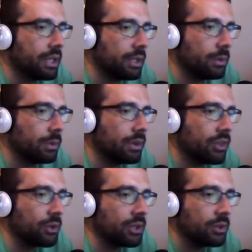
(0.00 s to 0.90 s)
Can he win
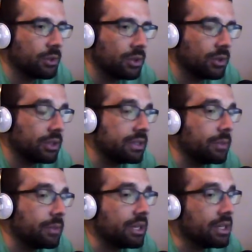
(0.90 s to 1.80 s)
3 in a row? Because
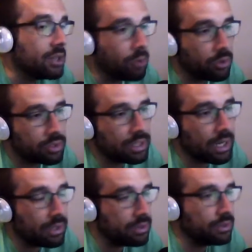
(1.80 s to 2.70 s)
he's almost
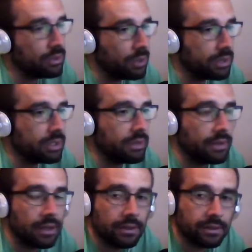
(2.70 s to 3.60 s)
got to at
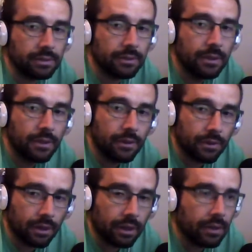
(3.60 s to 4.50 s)
10,000, right?